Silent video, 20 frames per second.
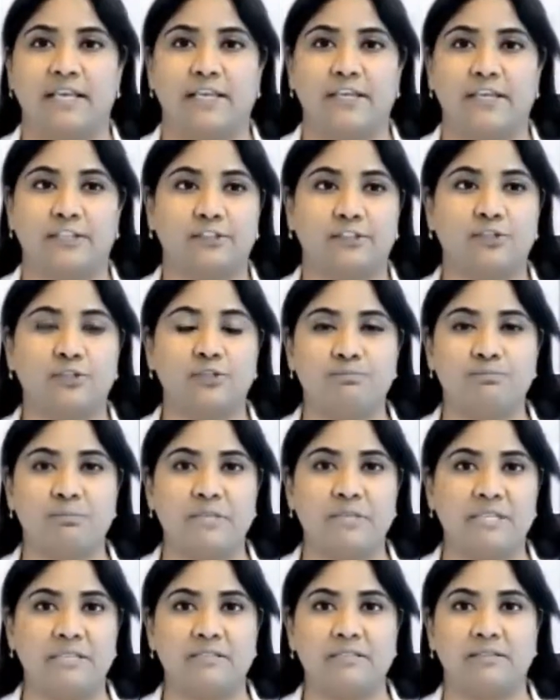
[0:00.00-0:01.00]
It could
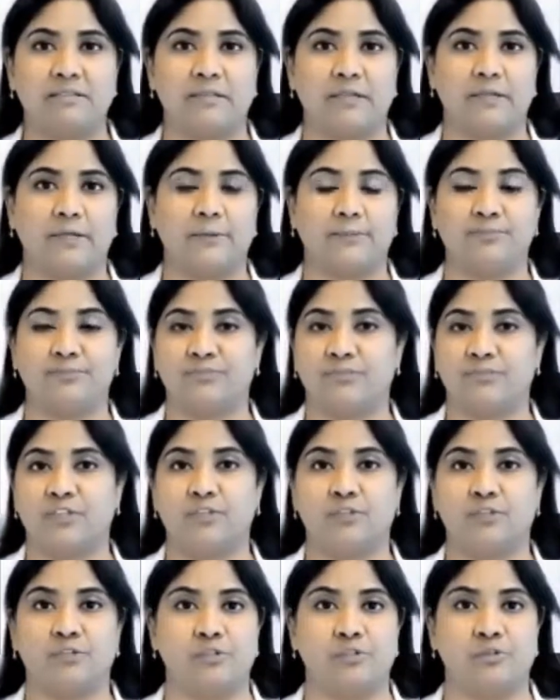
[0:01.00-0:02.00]
be
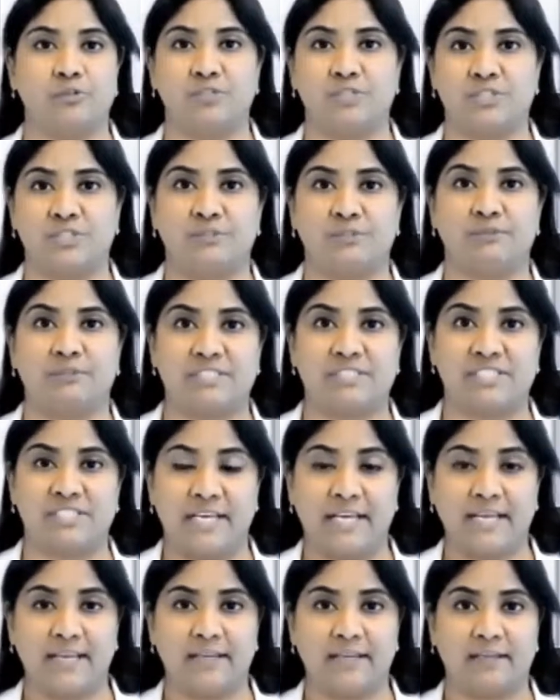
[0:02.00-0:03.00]
you issued a
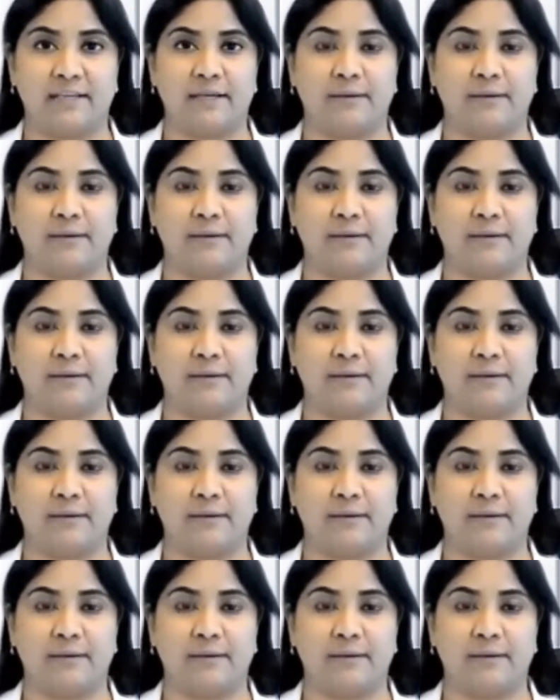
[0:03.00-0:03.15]
check,